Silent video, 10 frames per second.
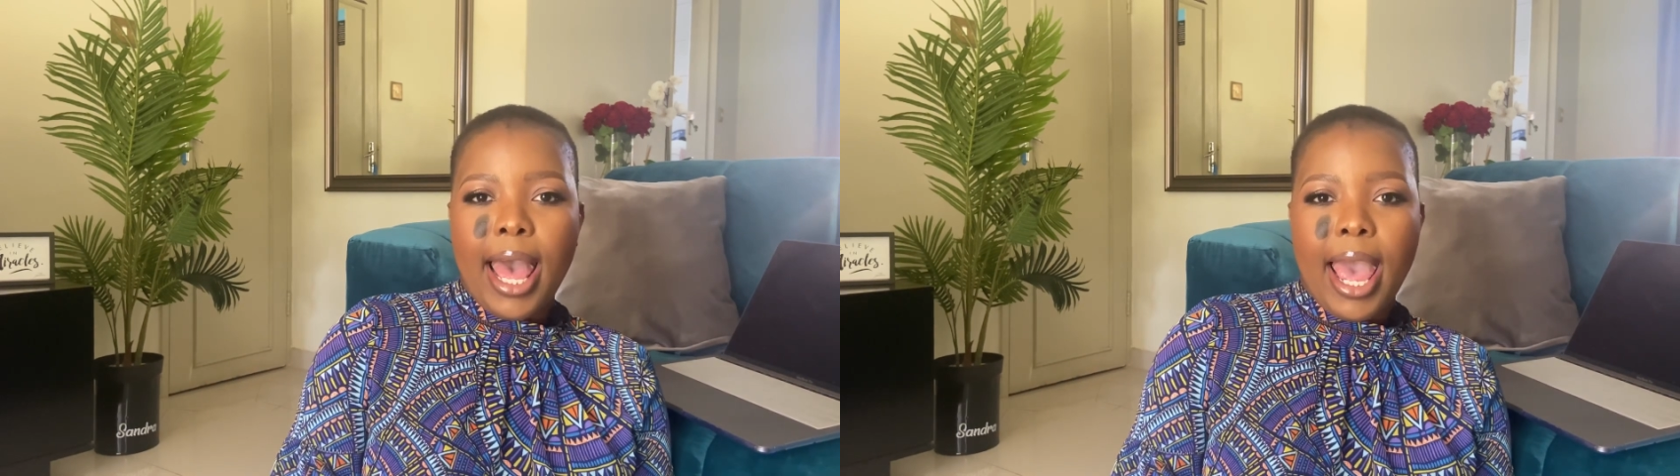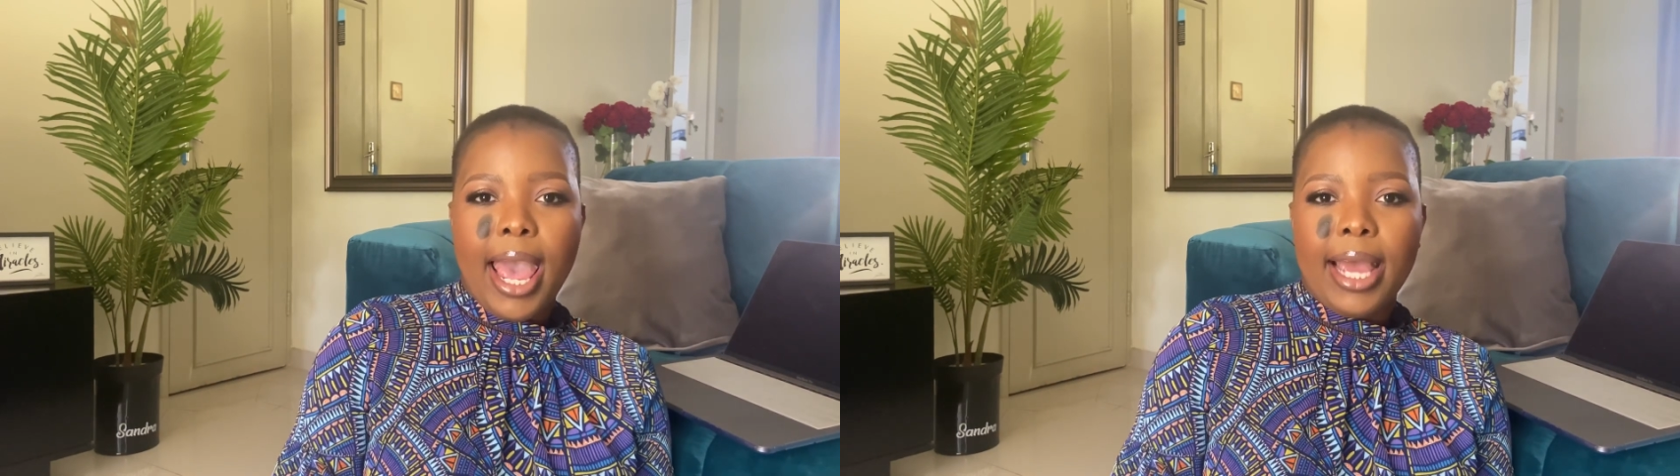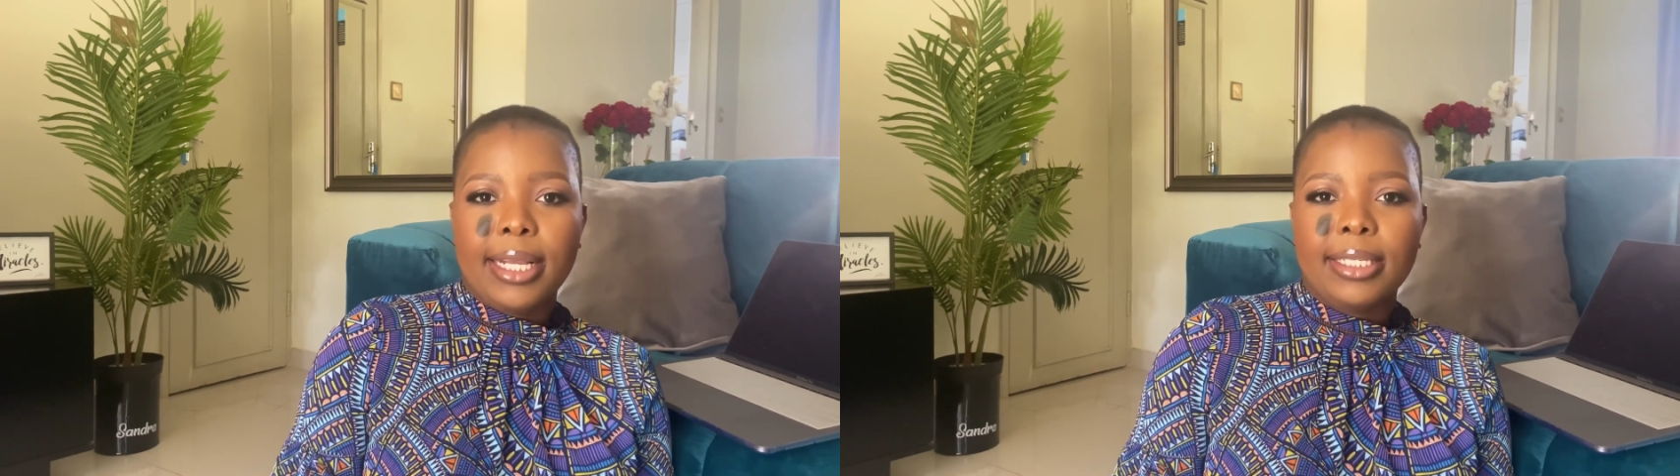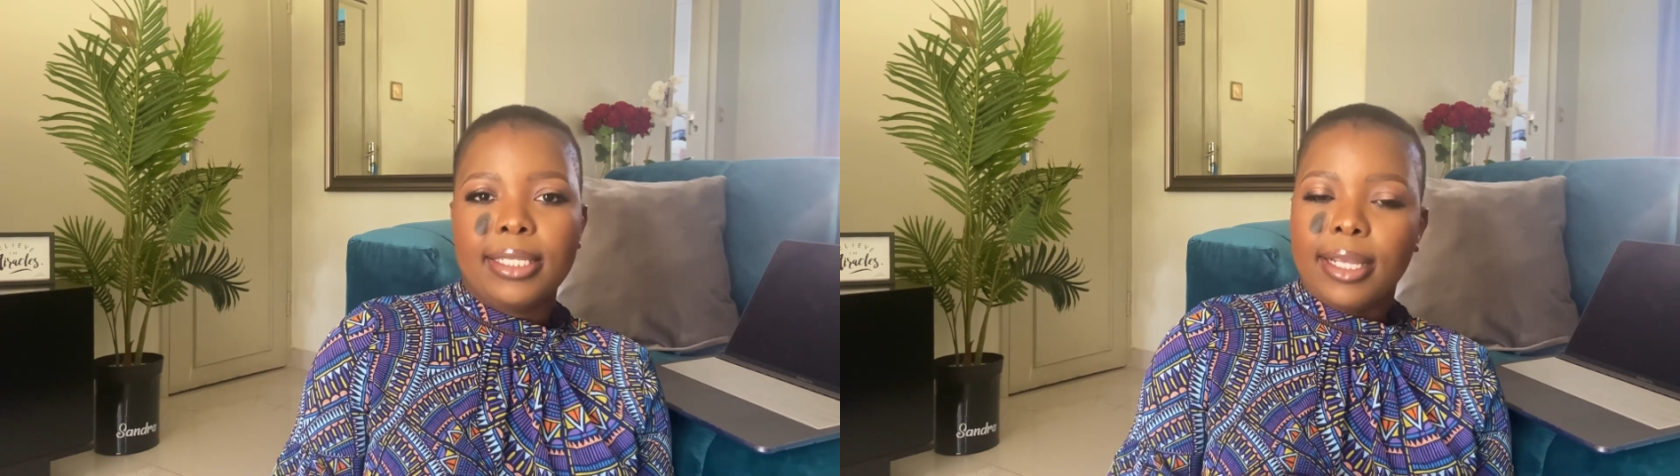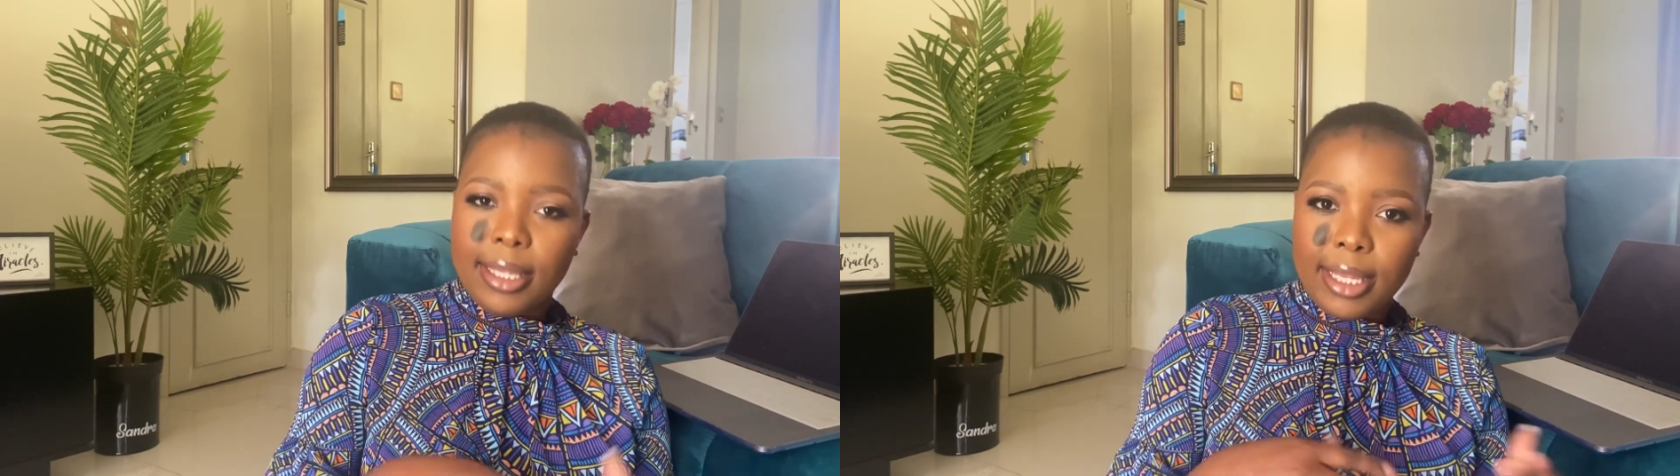and
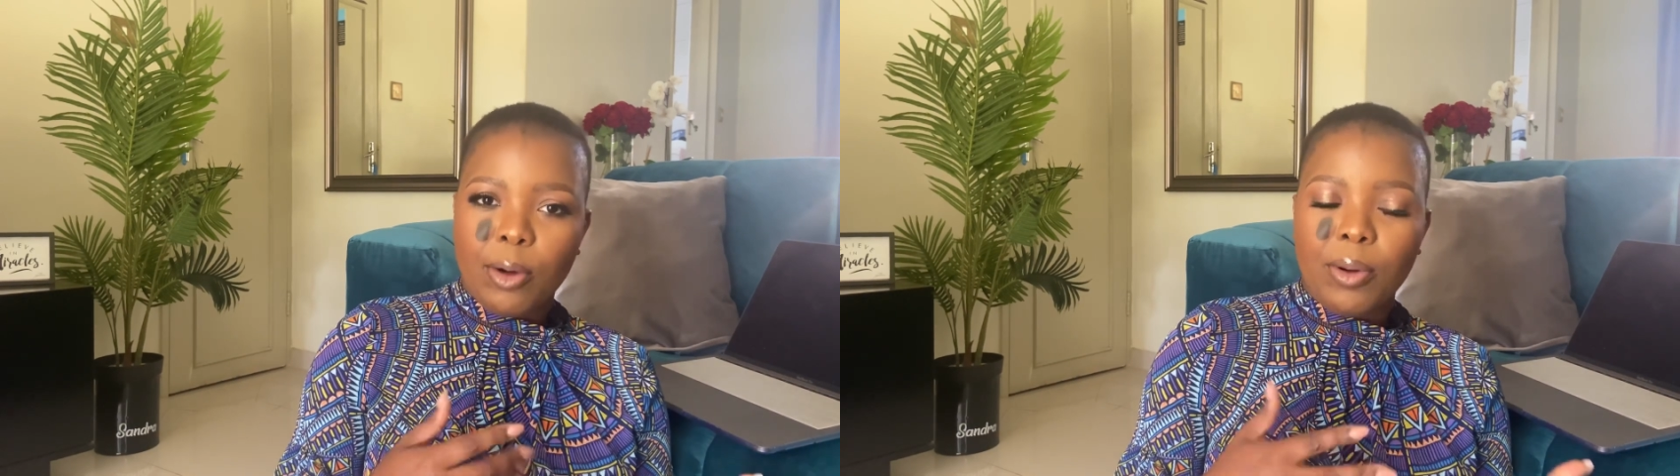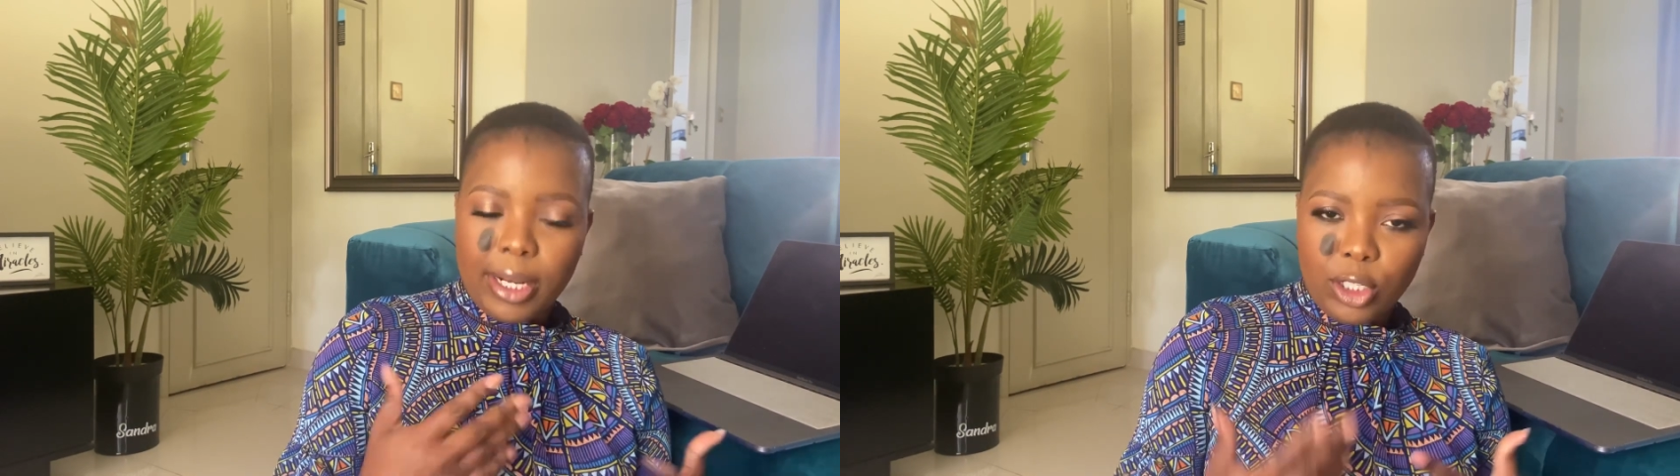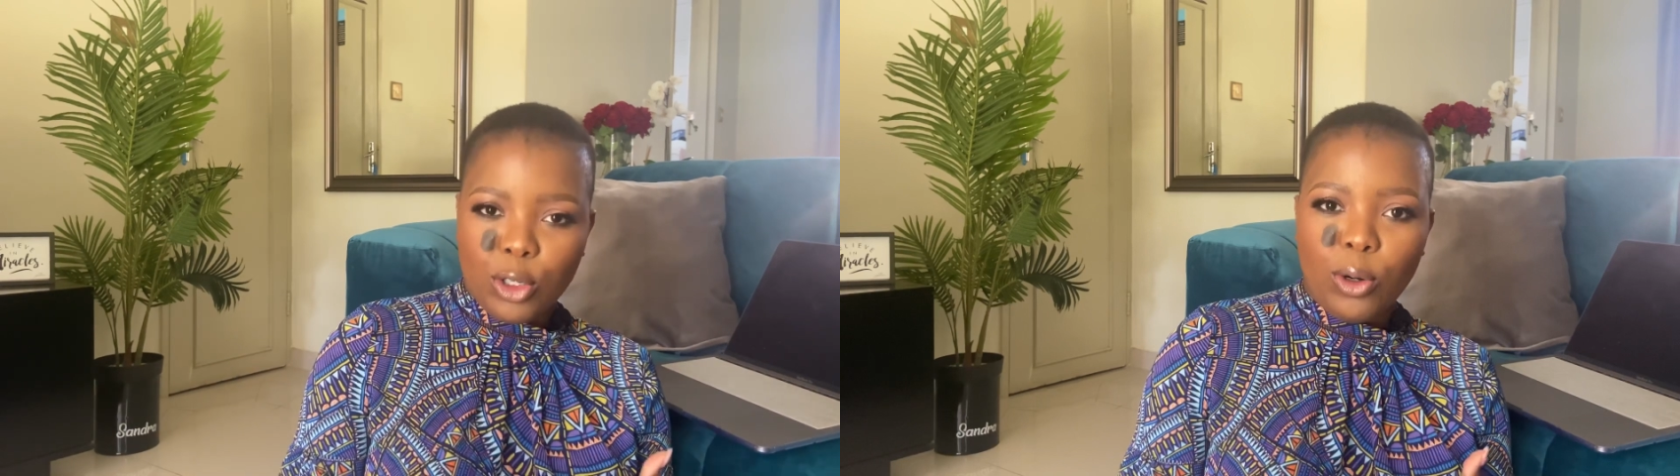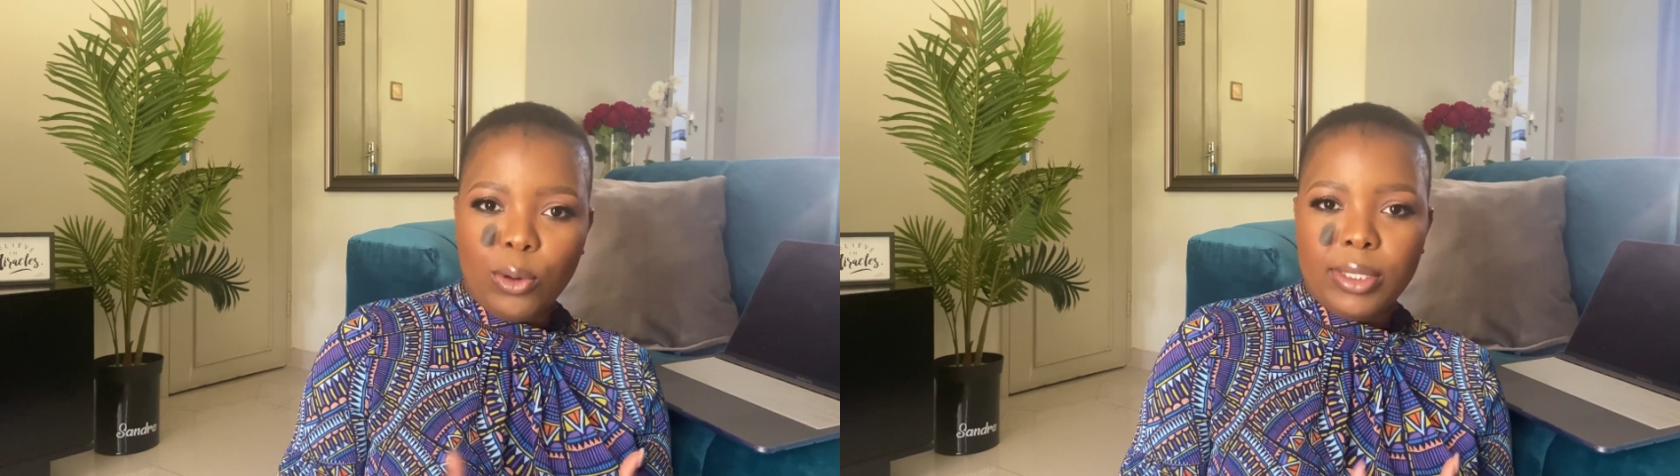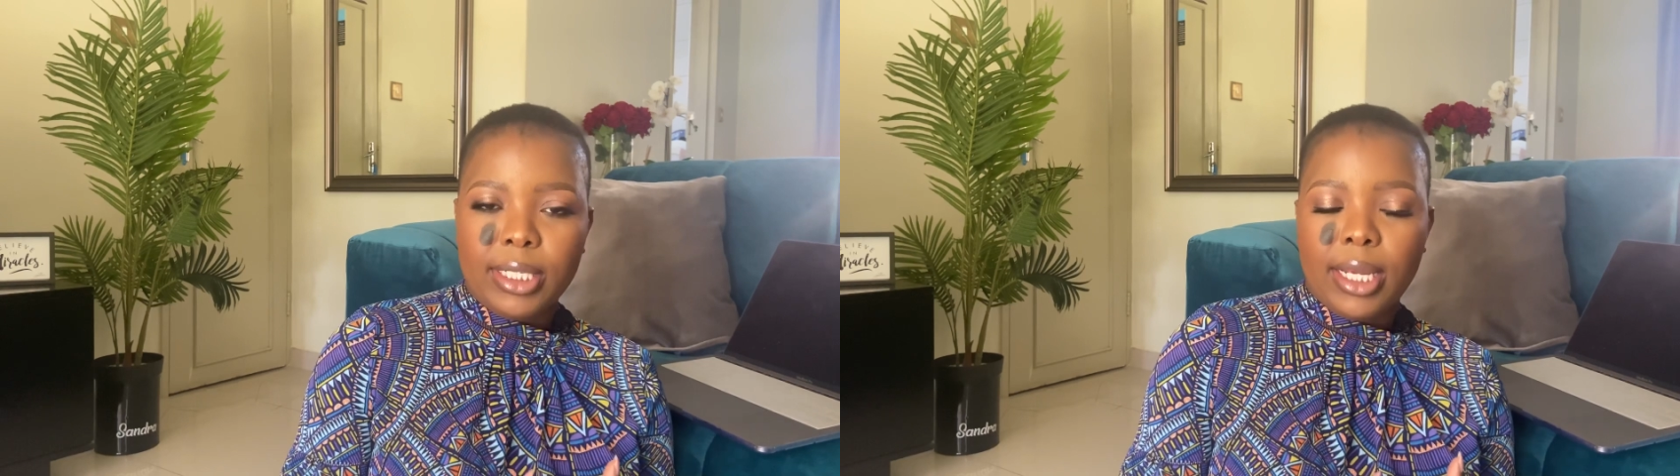they are
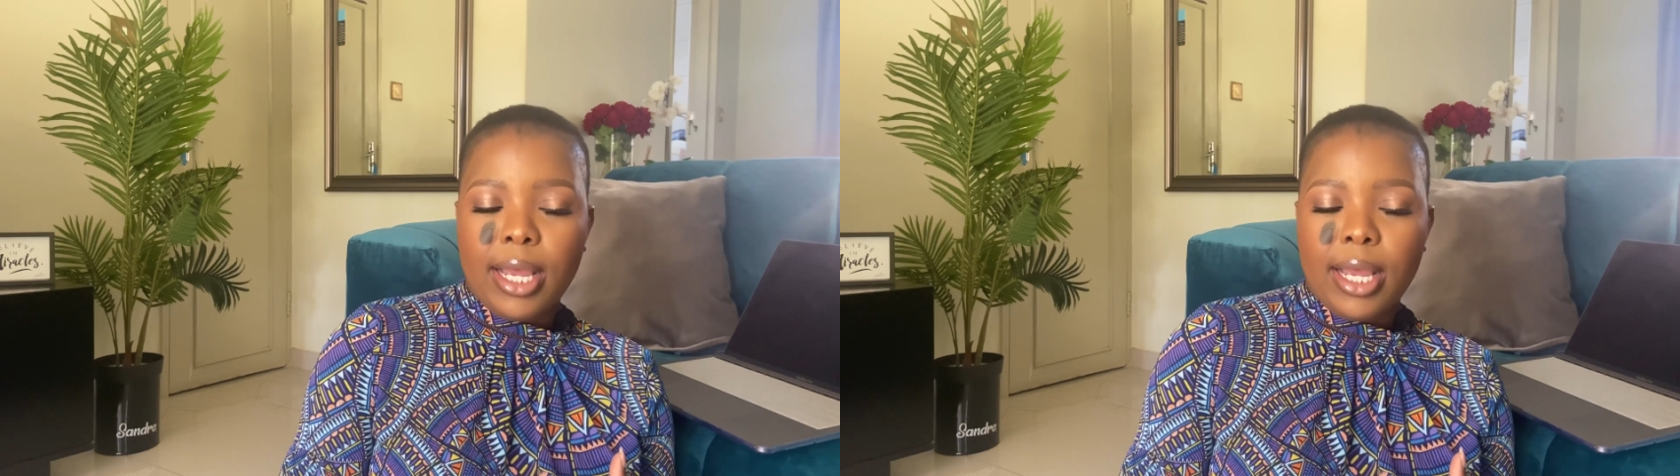told